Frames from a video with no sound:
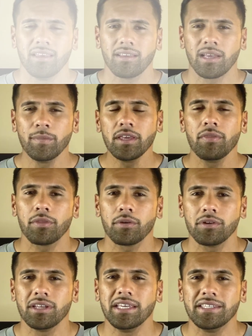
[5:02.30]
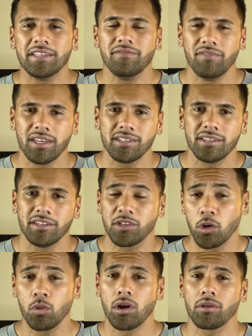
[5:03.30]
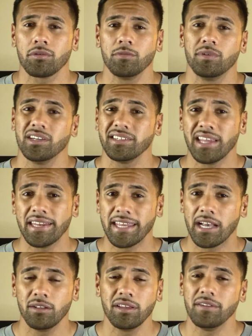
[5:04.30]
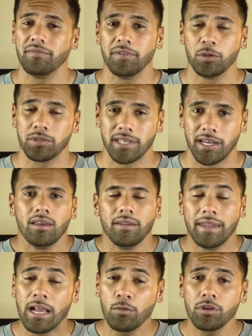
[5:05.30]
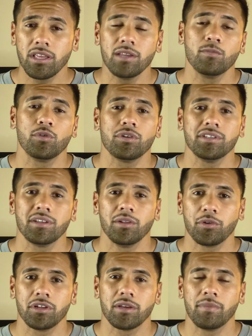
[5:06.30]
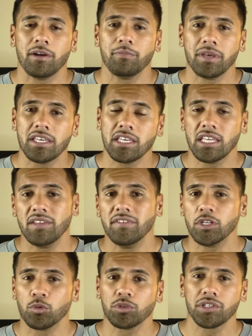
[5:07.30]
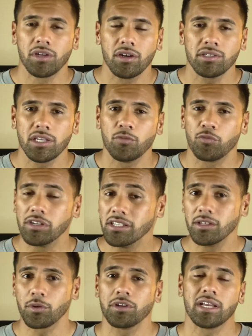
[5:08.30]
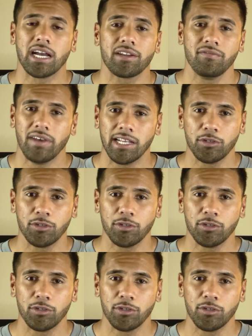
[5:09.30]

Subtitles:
Coming in third is Invested, co-authored by Danielle and Phil Town. Now we're getting more into learning about picking individual stocks and really learning how to value